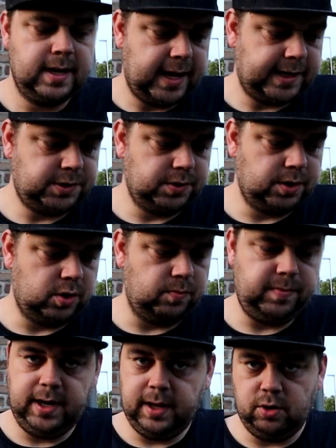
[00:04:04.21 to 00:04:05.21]
As you know,
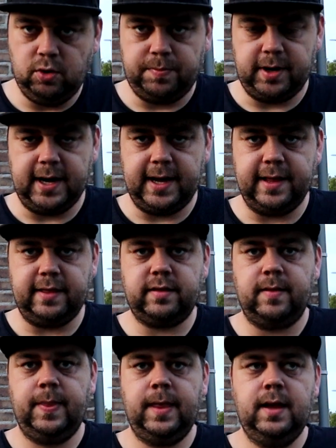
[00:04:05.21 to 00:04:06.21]
Mini Cooper
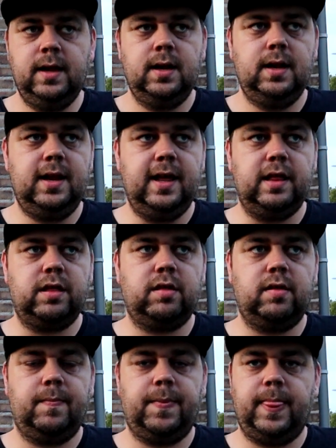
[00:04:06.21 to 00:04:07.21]
has this